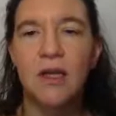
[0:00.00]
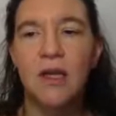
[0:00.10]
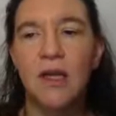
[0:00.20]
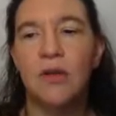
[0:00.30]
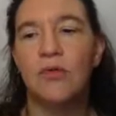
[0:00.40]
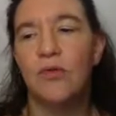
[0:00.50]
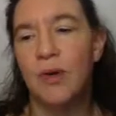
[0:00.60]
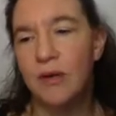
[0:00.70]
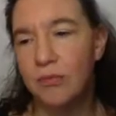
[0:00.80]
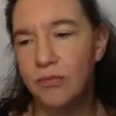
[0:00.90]
in,
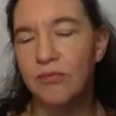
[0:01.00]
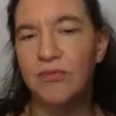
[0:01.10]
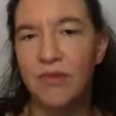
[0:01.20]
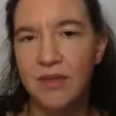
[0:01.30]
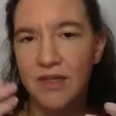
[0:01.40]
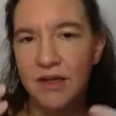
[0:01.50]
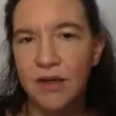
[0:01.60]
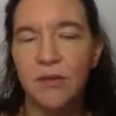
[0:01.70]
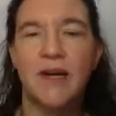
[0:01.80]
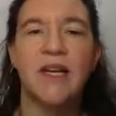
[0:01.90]
well, single
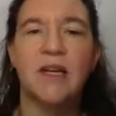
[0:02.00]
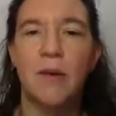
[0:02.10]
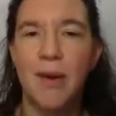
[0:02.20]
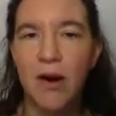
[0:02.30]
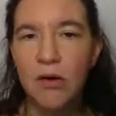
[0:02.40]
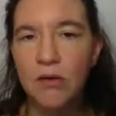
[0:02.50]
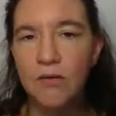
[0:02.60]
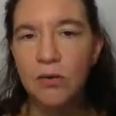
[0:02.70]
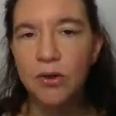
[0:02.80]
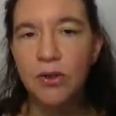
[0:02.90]
threaded and parallel
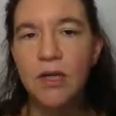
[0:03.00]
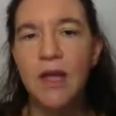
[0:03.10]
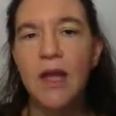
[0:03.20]
version.